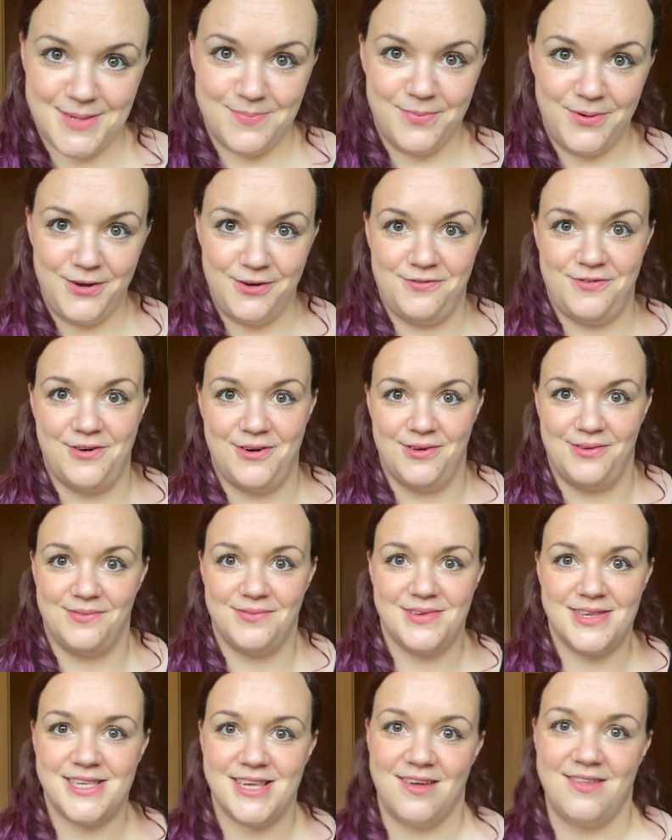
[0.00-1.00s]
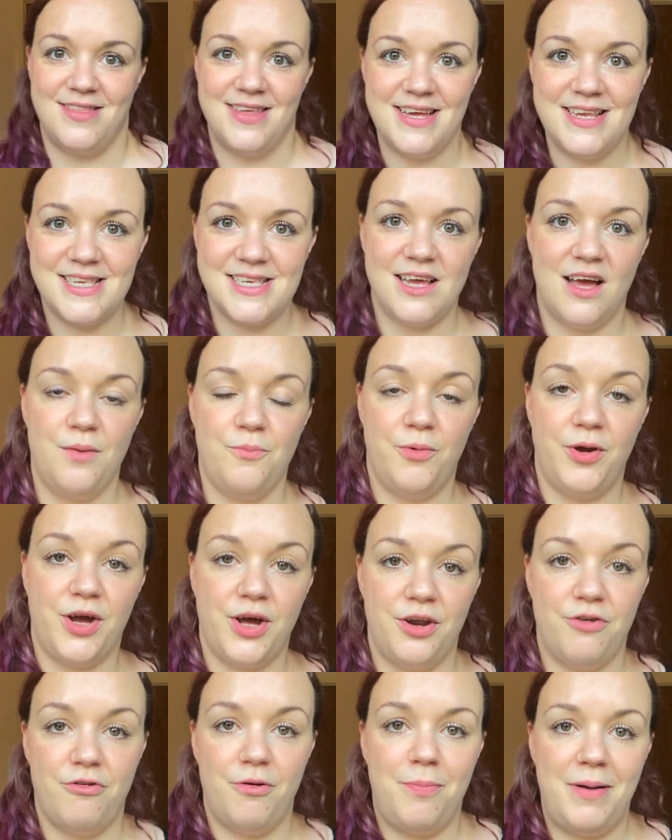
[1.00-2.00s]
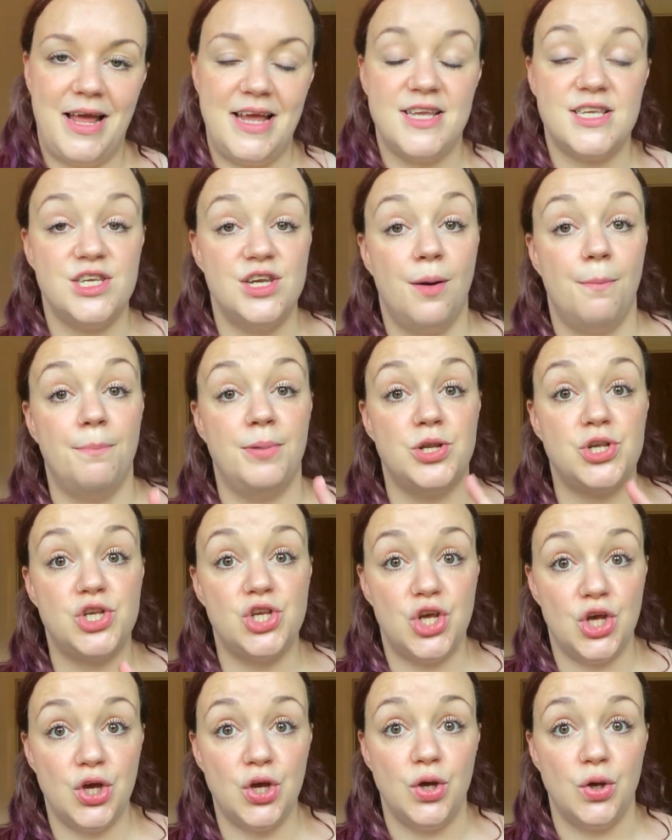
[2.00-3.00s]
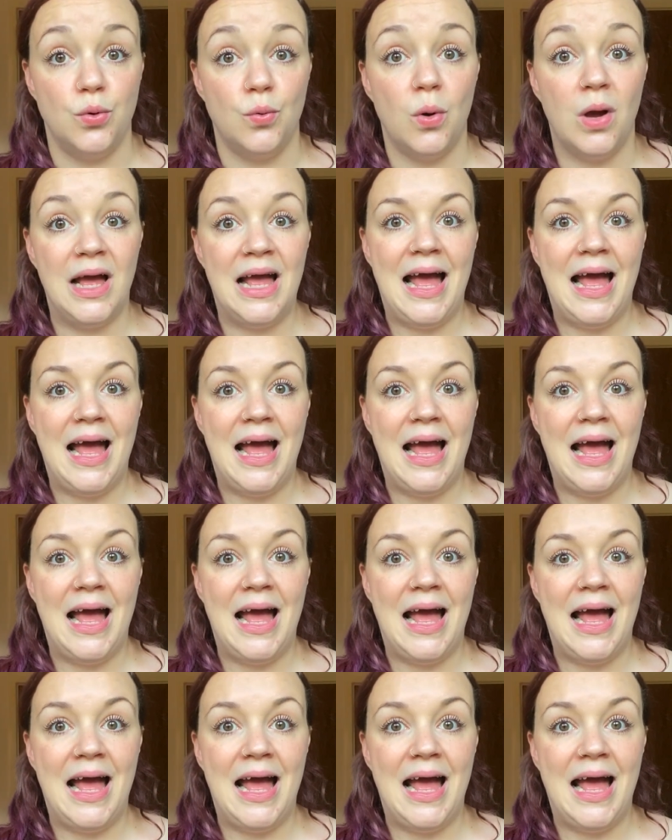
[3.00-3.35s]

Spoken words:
move on. So this time we're going to replace number 2